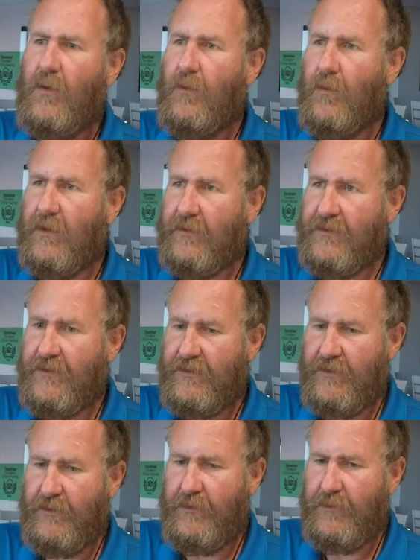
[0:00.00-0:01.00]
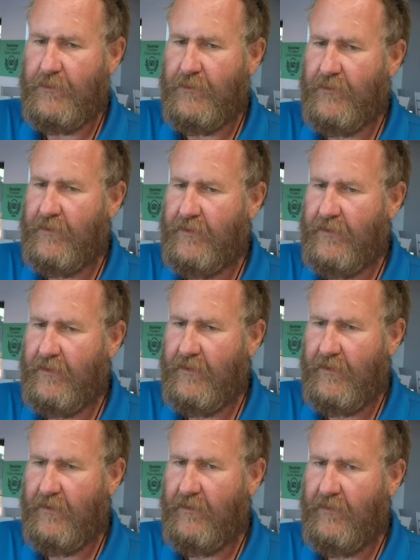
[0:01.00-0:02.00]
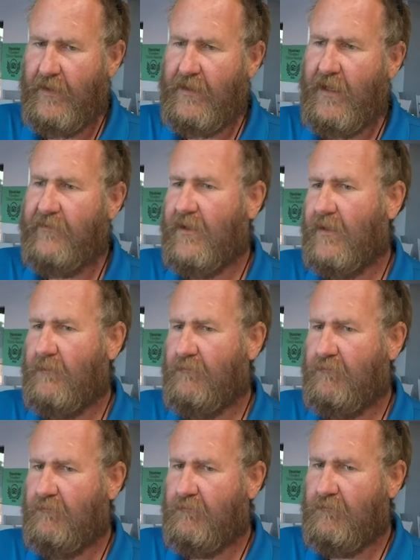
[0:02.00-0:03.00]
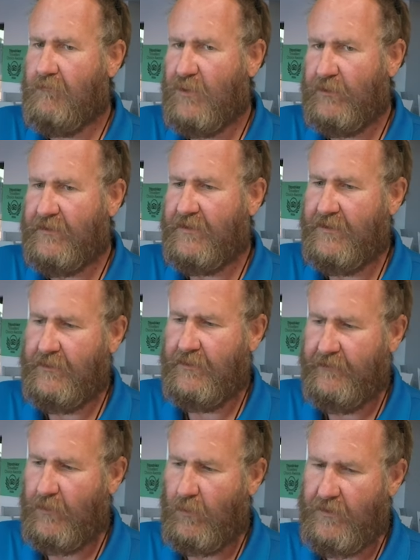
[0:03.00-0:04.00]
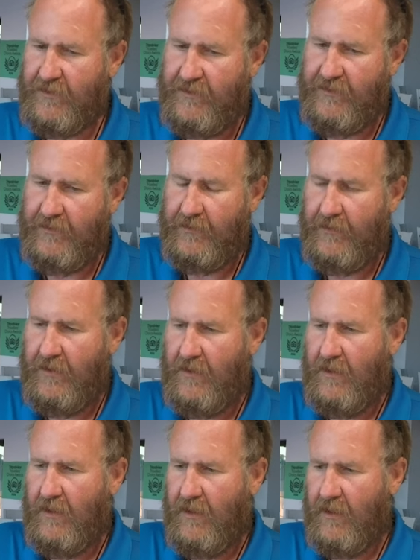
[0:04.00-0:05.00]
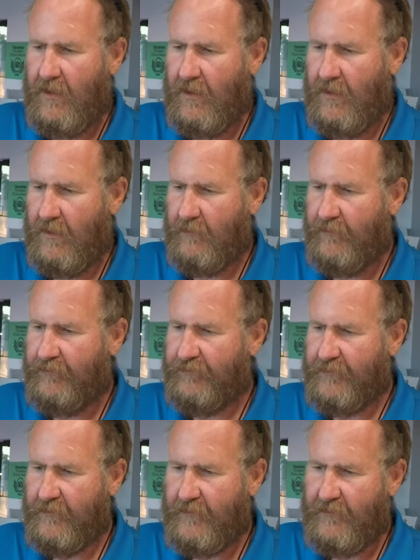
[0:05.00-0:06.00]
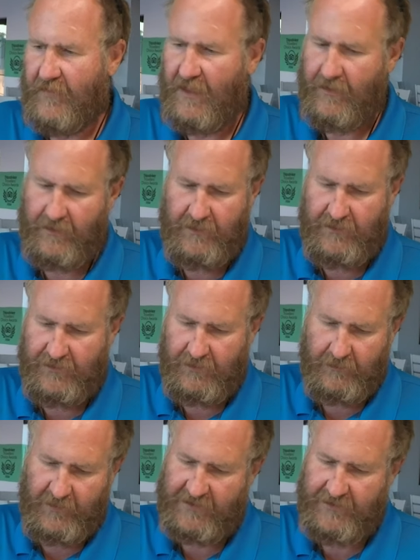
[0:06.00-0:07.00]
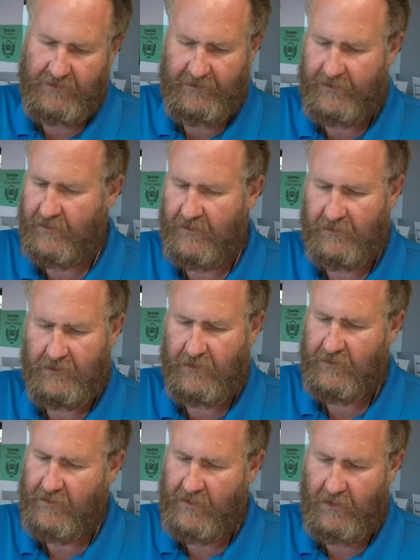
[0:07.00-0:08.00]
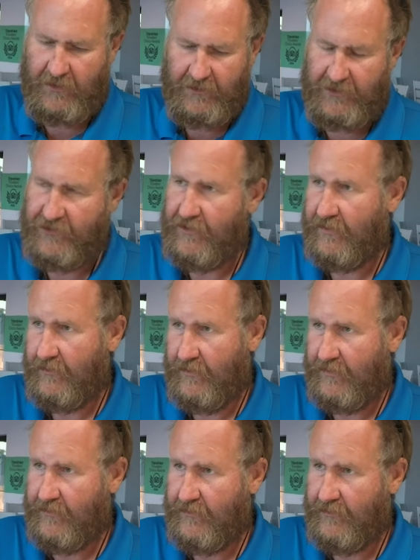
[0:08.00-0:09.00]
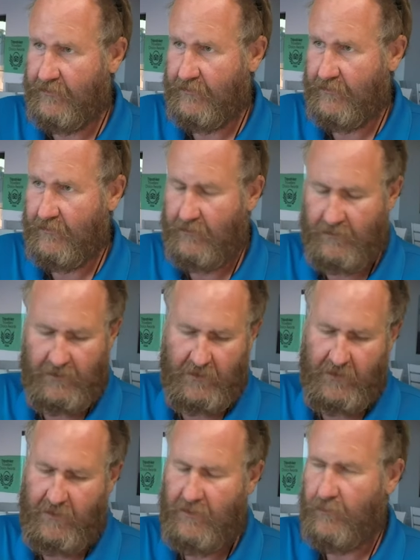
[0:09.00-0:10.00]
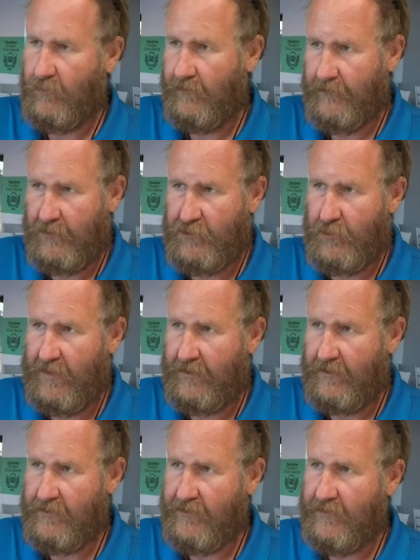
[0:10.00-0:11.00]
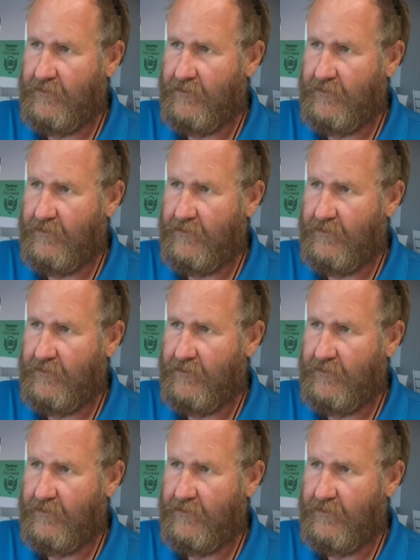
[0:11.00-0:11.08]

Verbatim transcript: Well, so. Just in a nutshell. They have a multitude of courses. Mm-hmm. Um, so basically, you're going to learn air conditioning units, mm-hmm. refrigerators. Very